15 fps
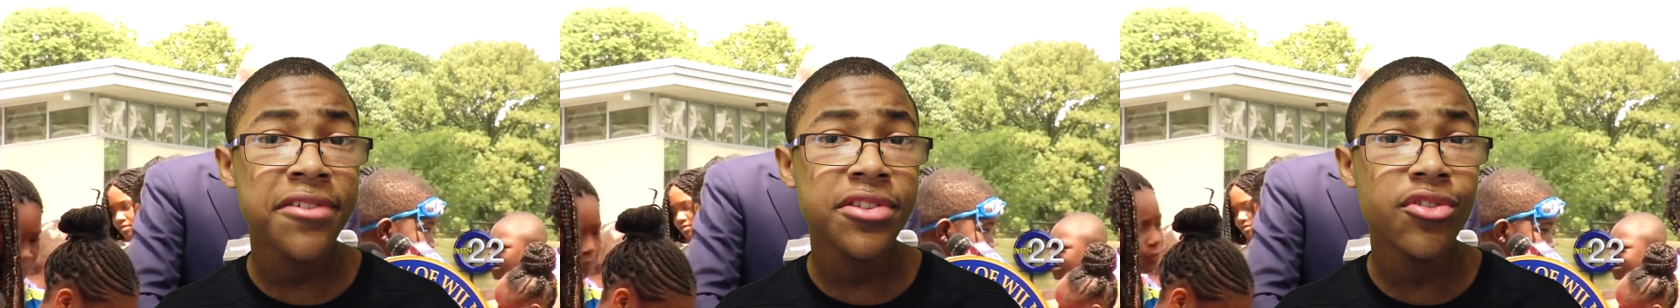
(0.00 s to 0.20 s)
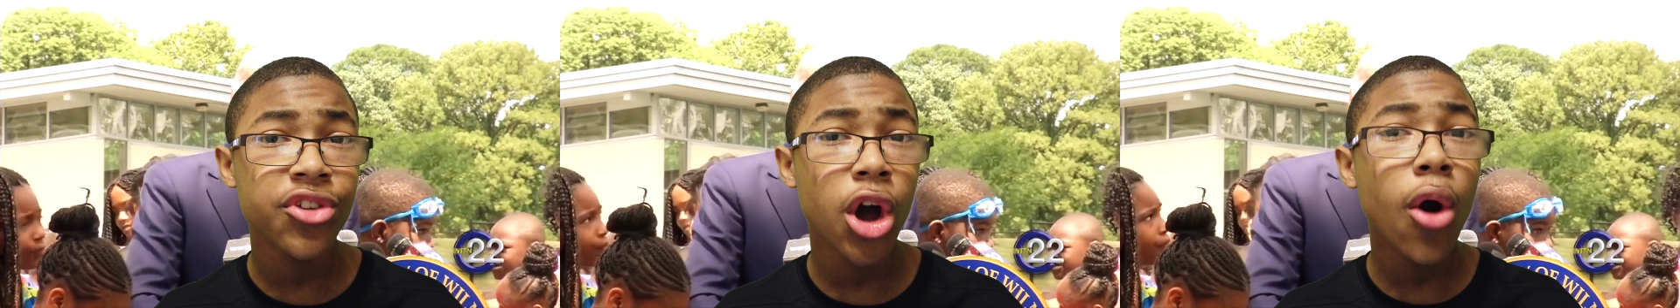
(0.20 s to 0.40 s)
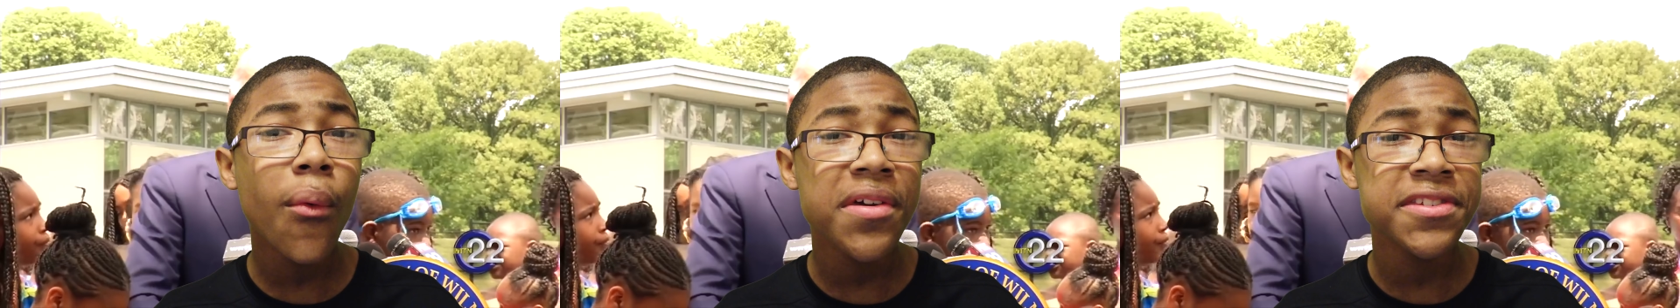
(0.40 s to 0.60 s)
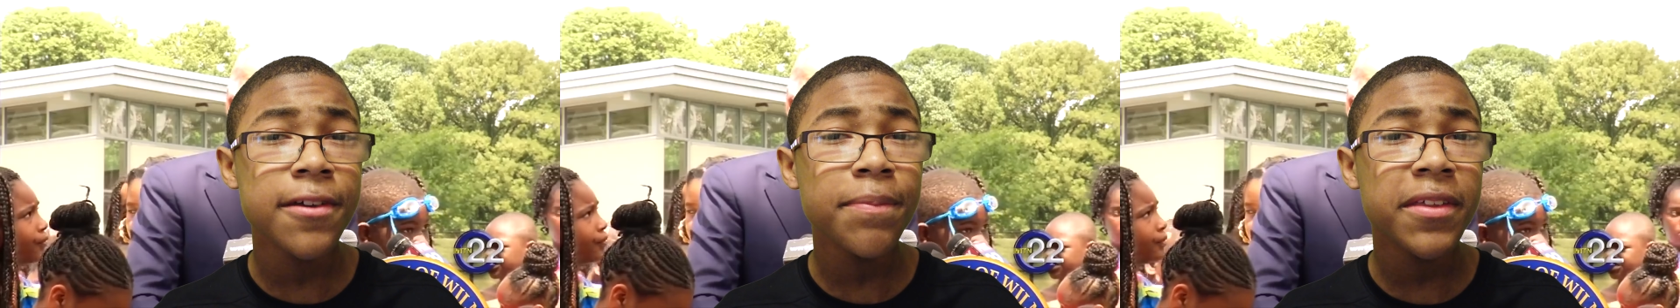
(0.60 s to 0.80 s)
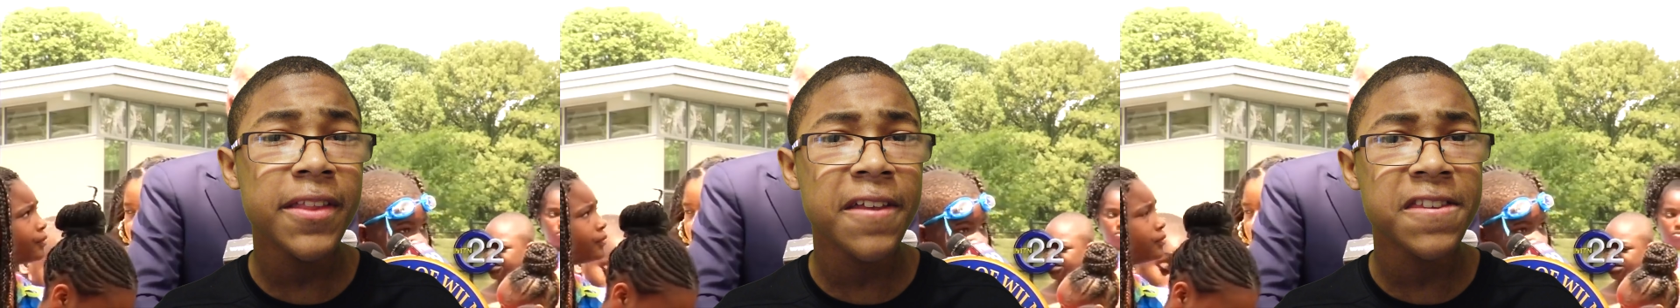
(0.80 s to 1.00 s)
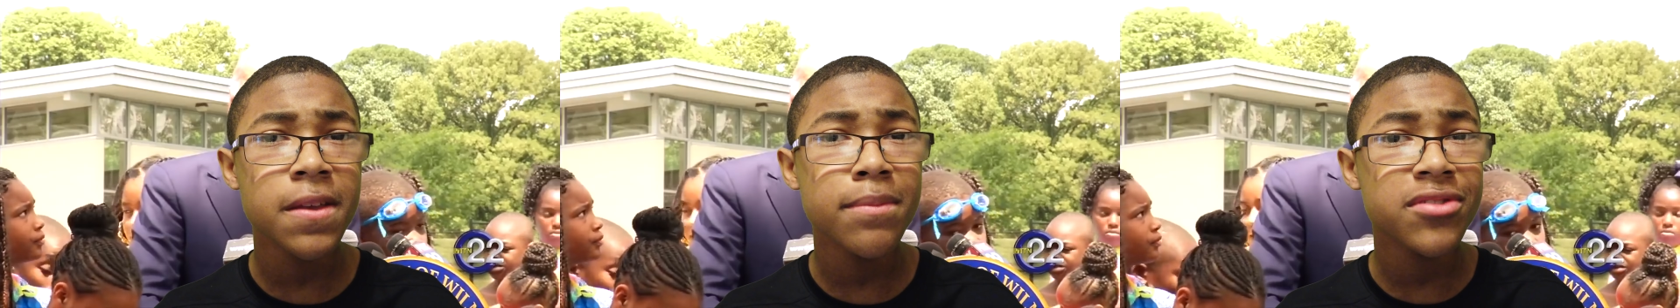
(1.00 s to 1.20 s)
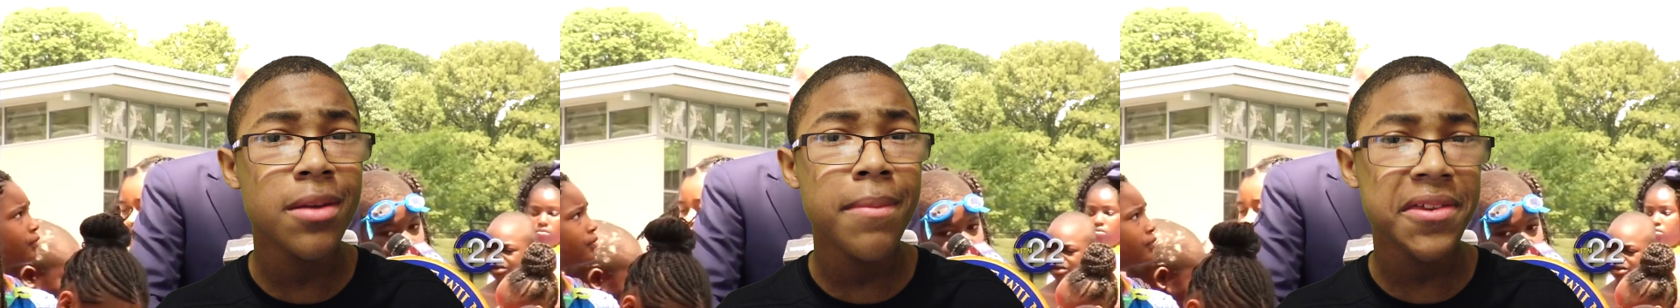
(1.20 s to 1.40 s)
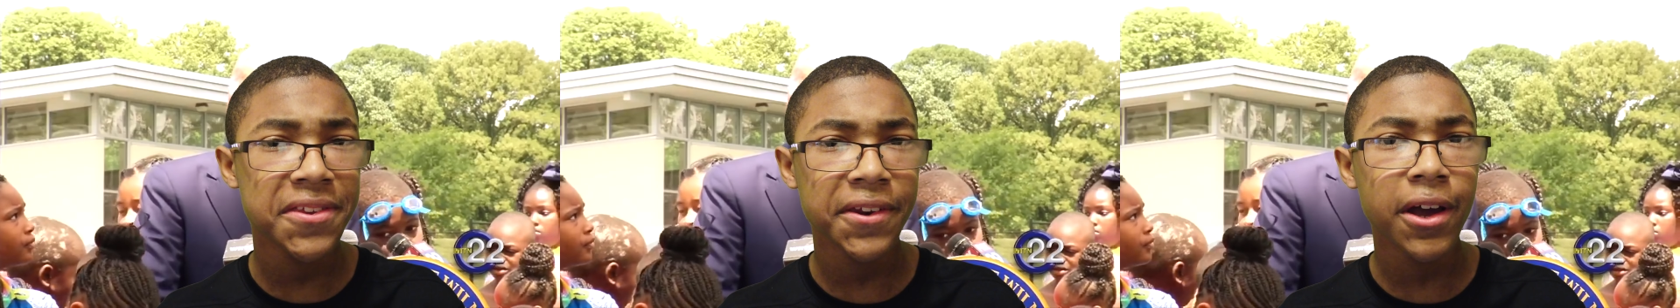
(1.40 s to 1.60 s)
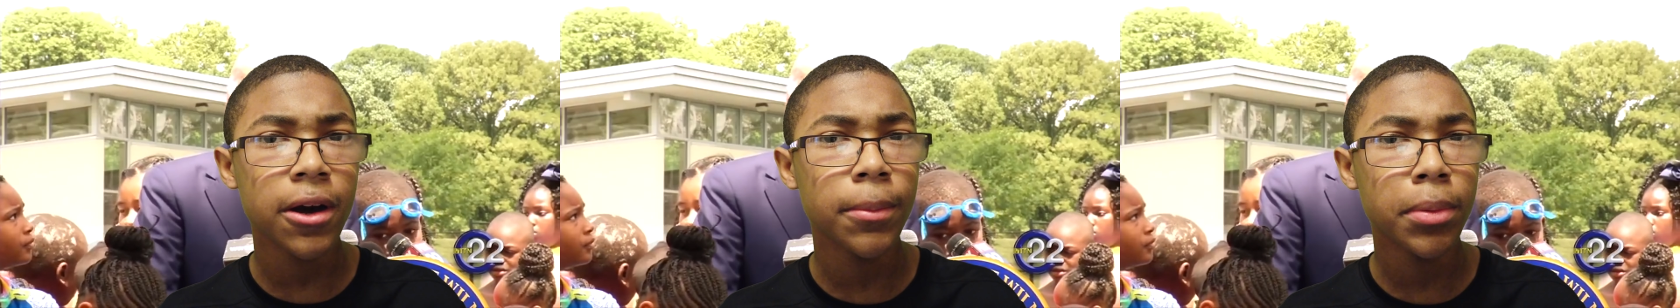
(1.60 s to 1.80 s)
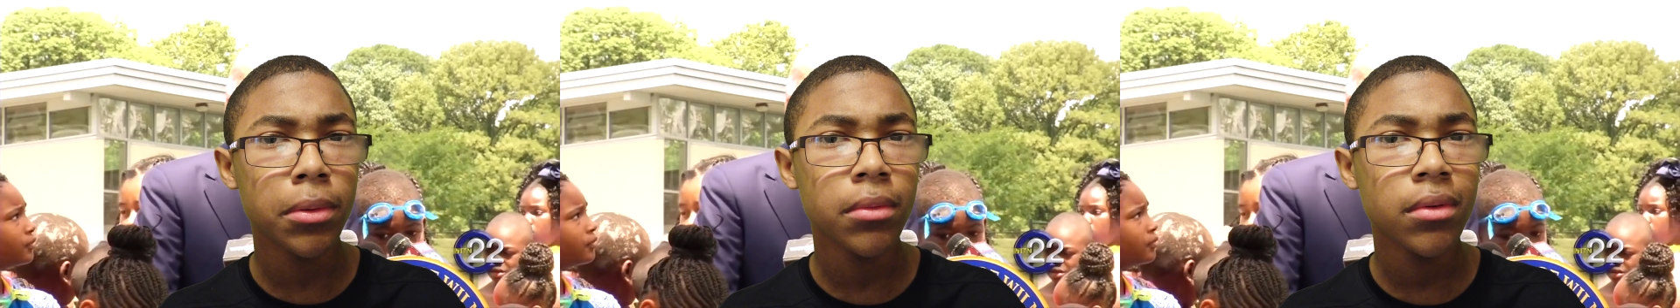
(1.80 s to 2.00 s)
there's always something that seems to mess it
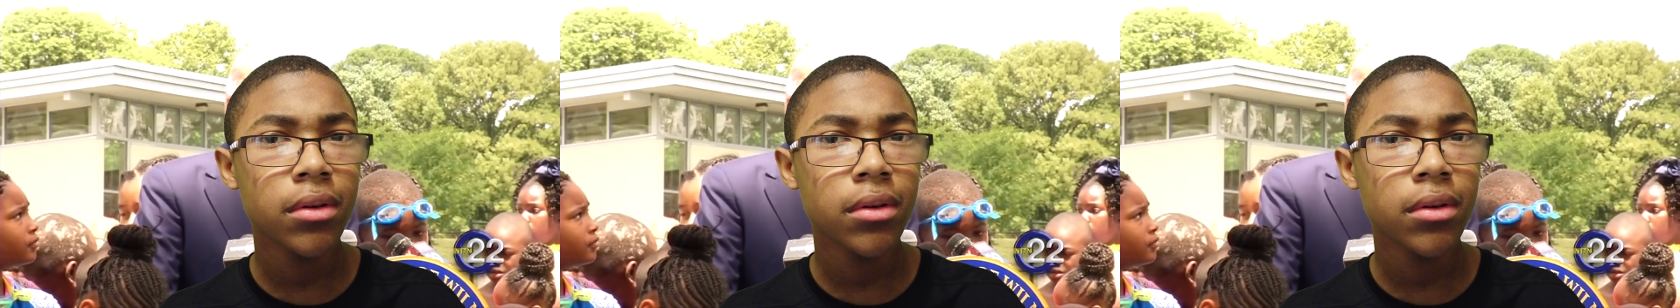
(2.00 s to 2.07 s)
up.